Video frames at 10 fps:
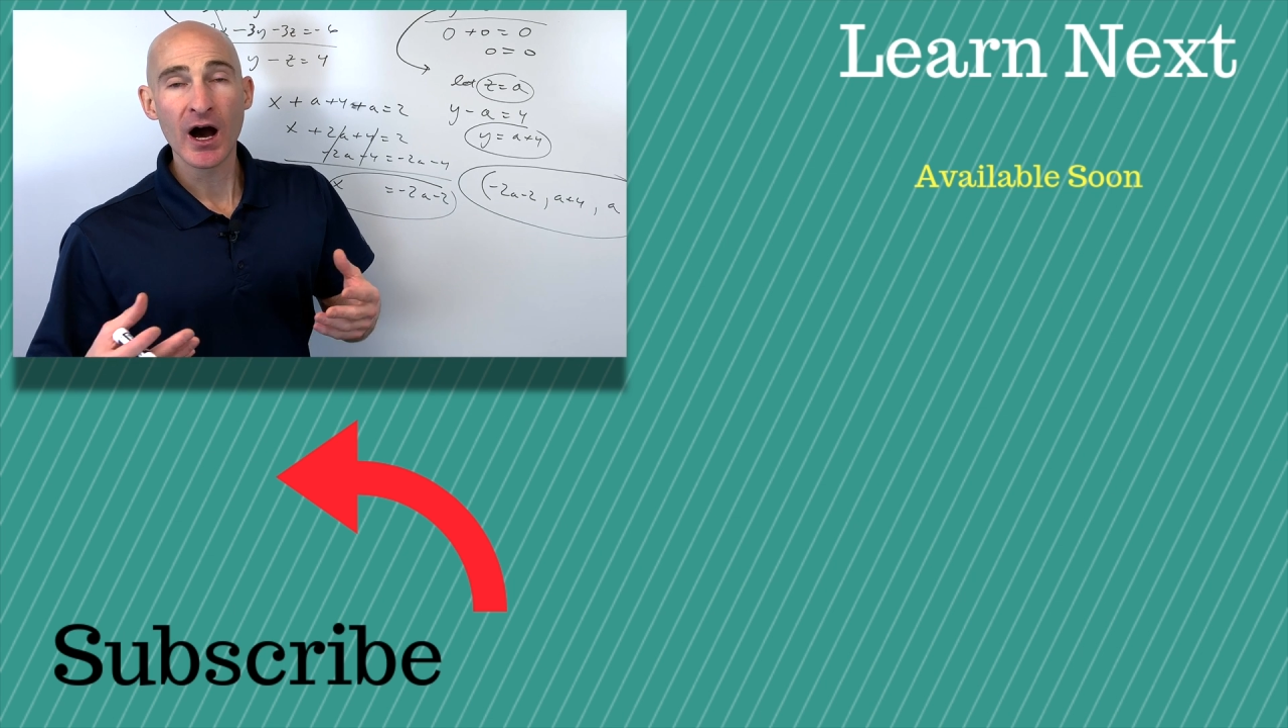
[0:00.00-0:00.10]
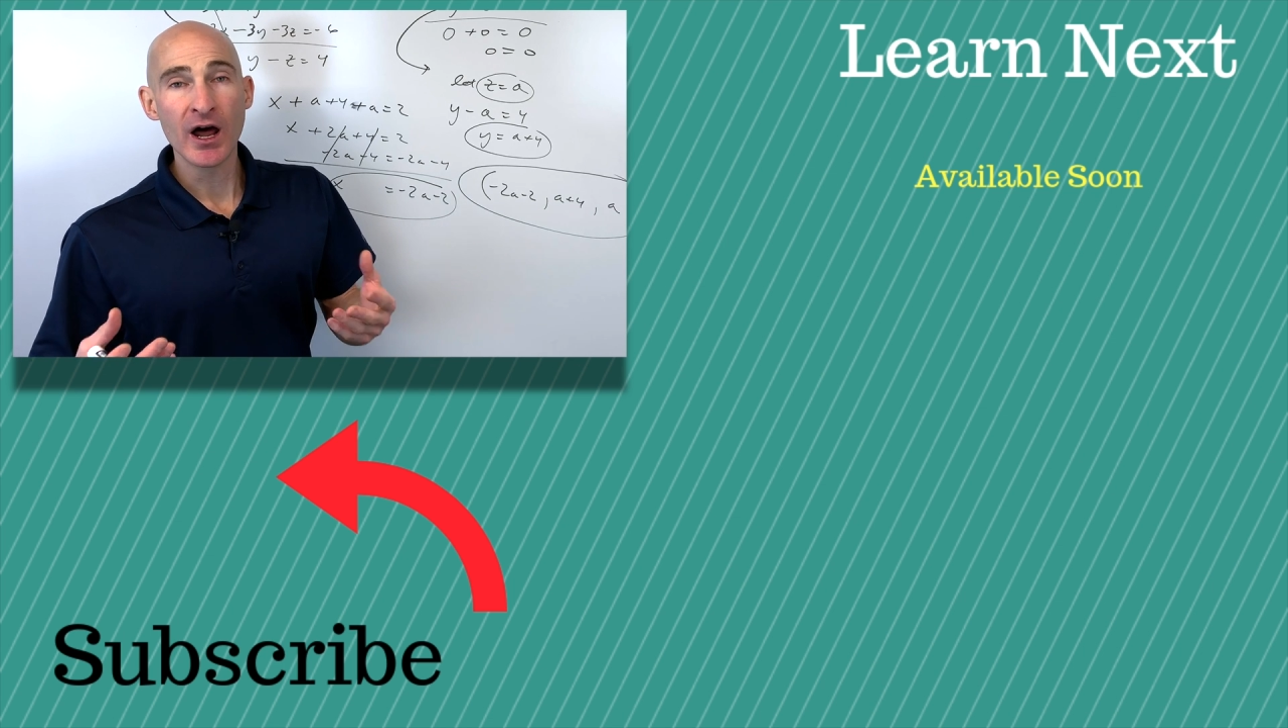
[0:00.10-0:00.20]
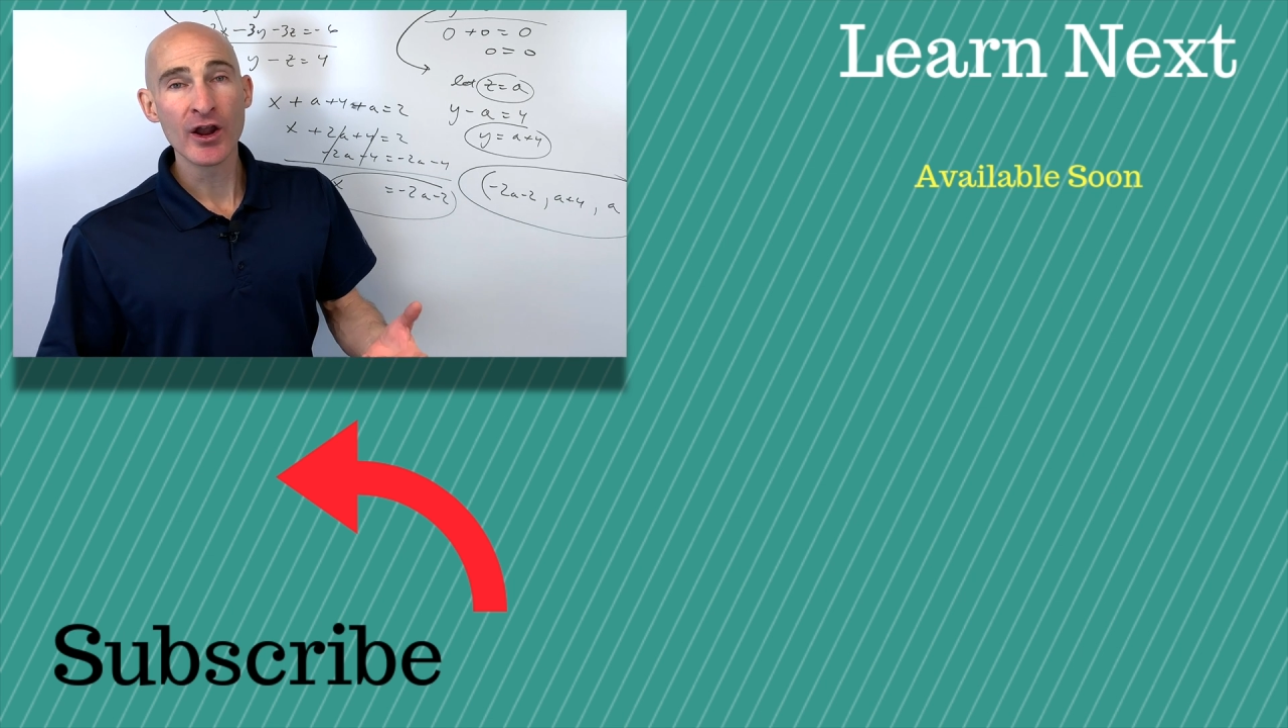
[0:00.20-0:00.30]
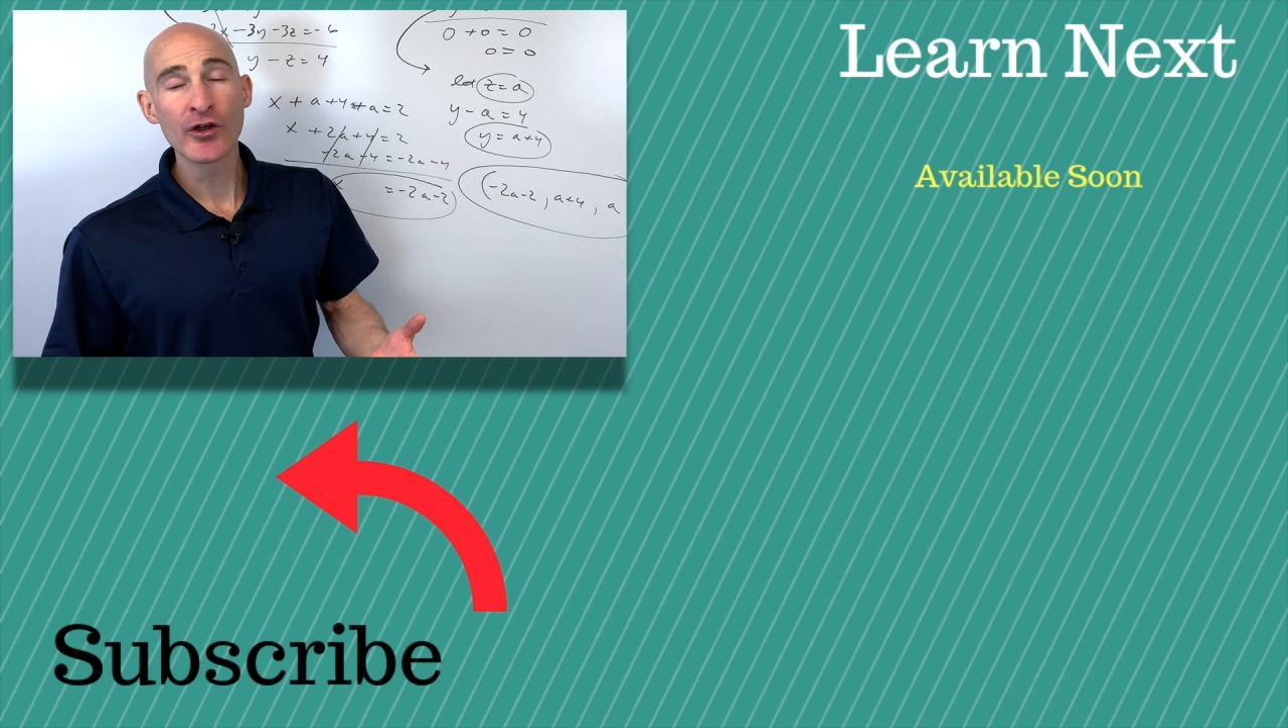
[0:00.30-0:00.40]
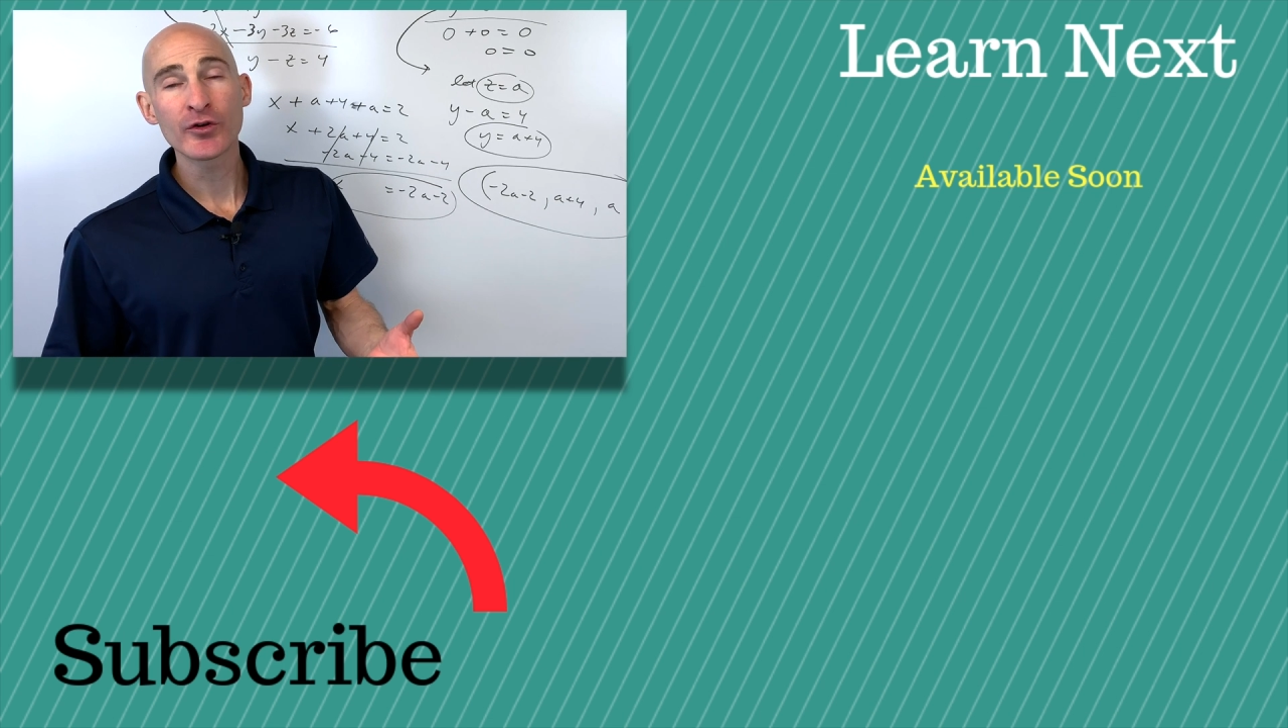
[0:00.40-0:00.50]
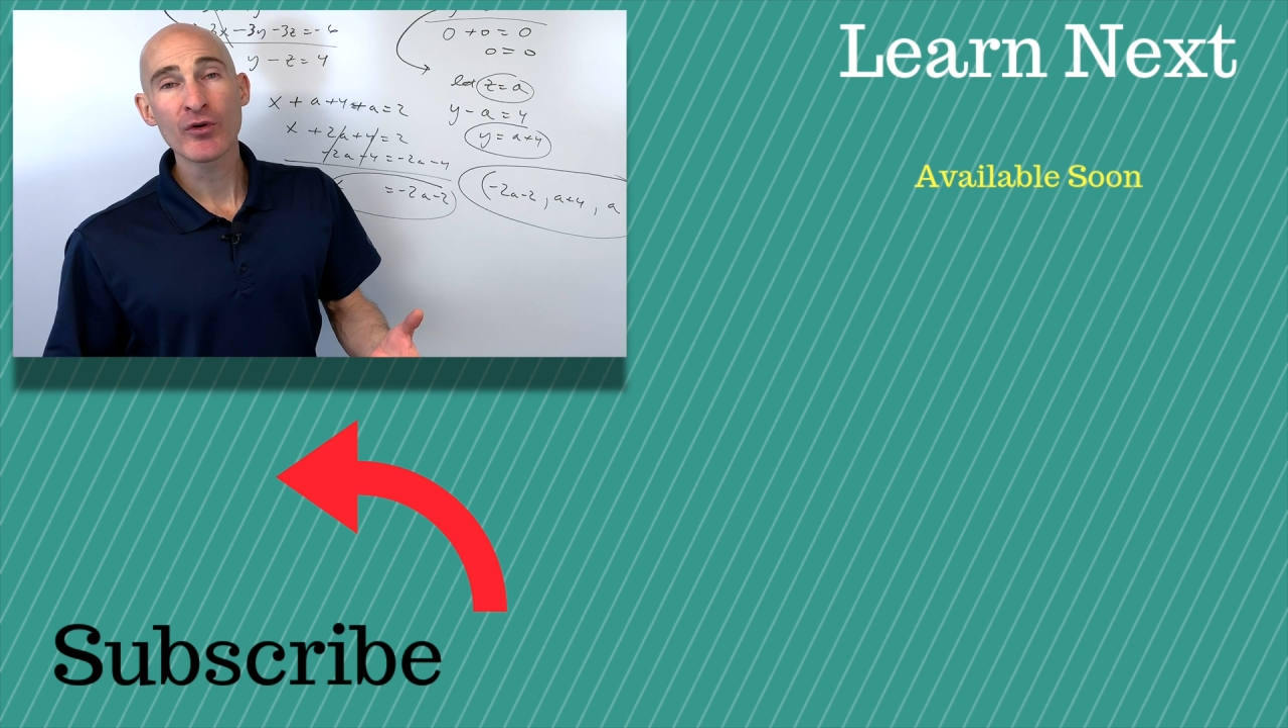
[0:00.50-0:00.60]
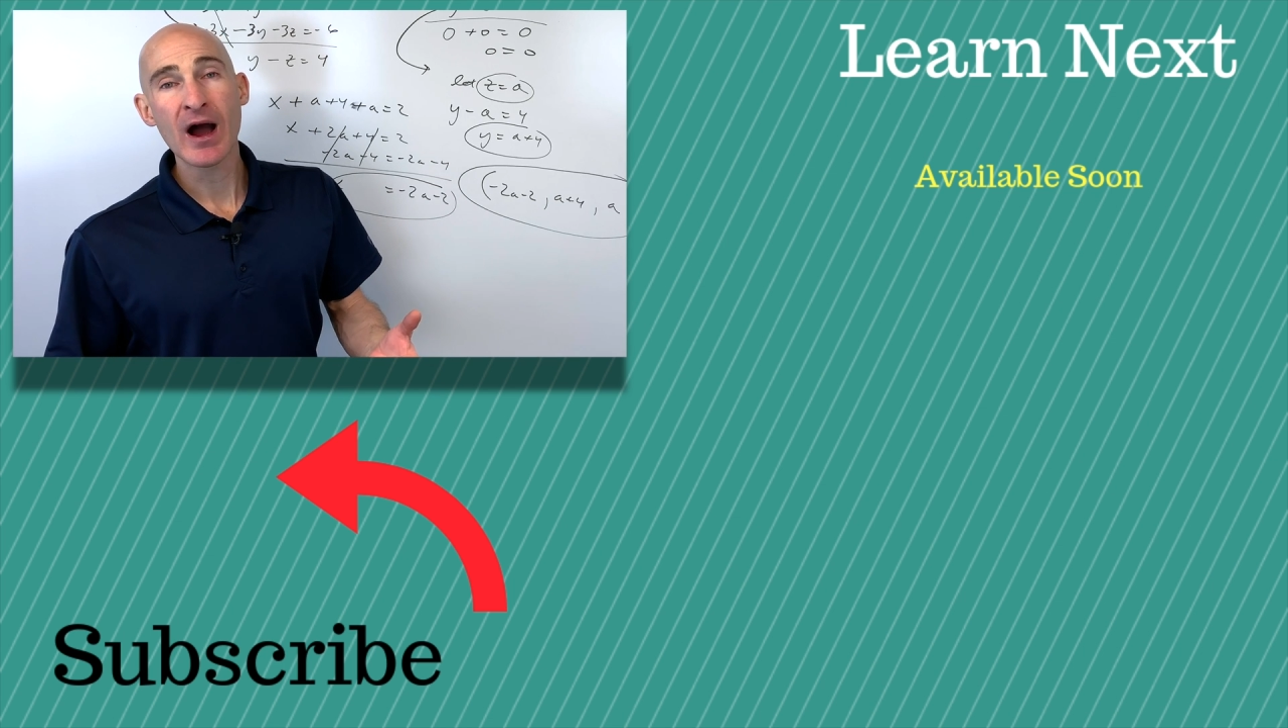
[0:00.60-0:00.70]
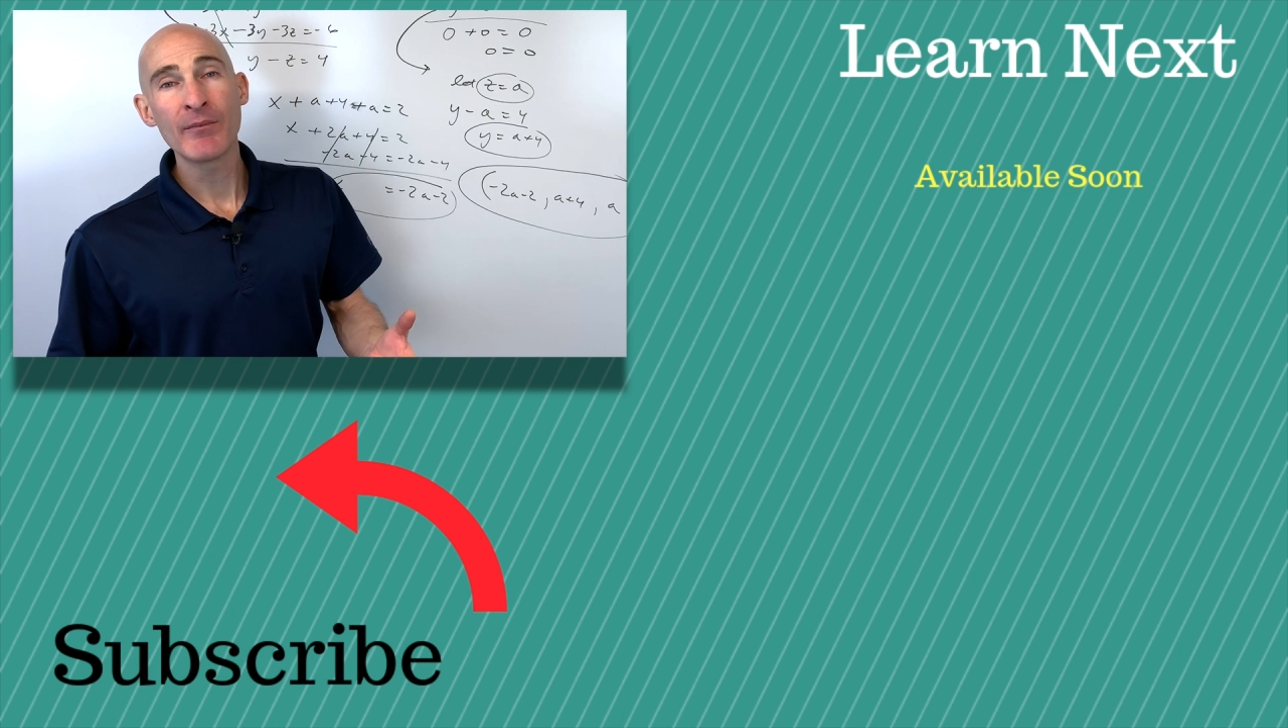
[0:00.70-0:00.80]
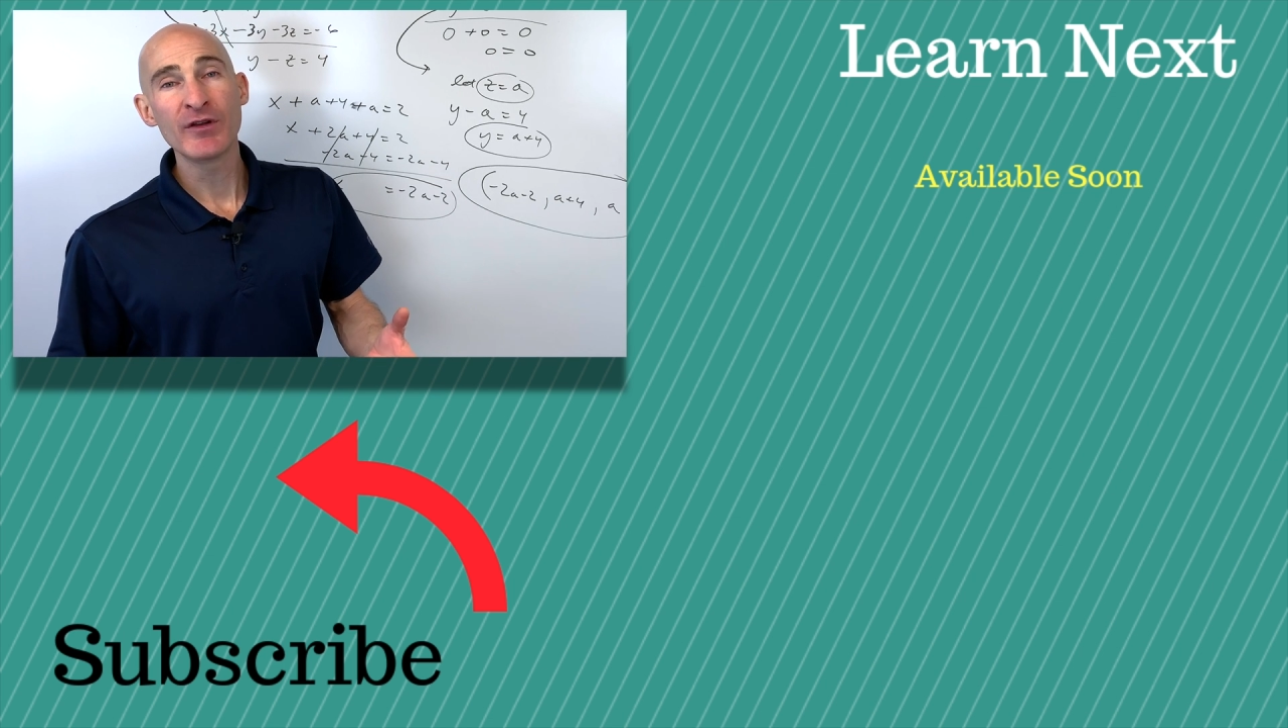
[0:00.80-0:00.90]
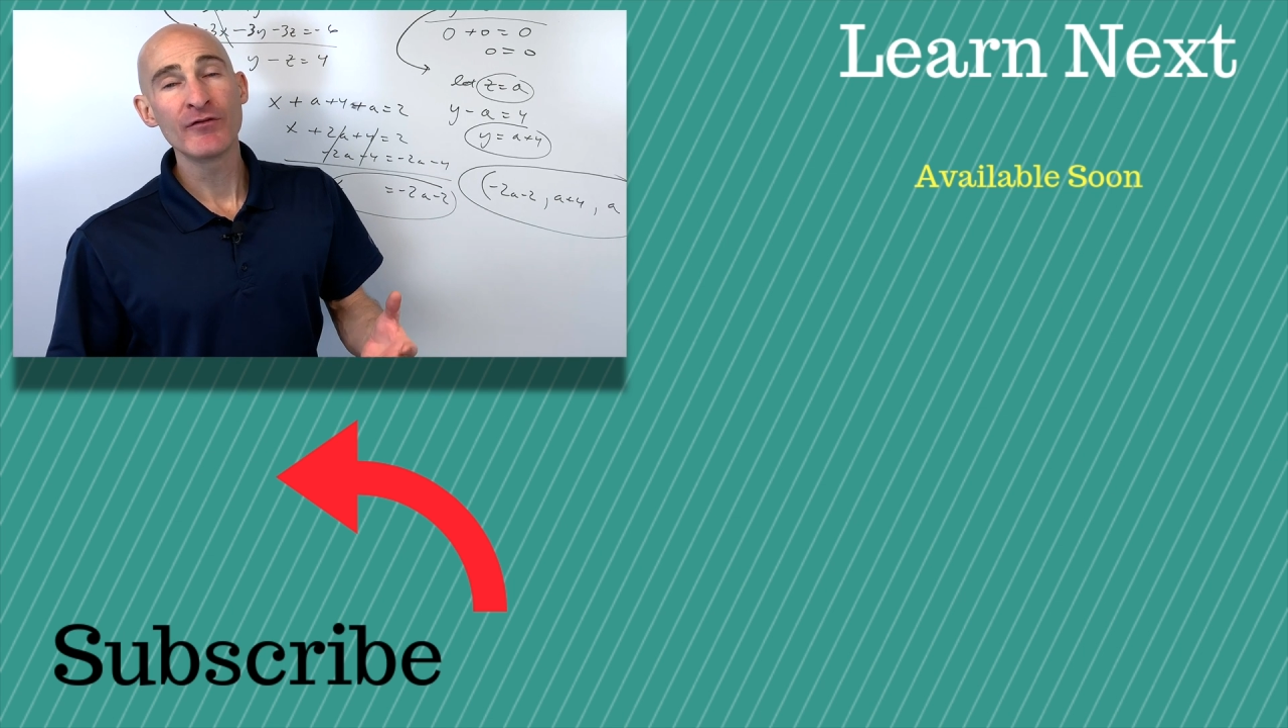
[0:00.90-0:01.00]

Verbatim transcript: another problem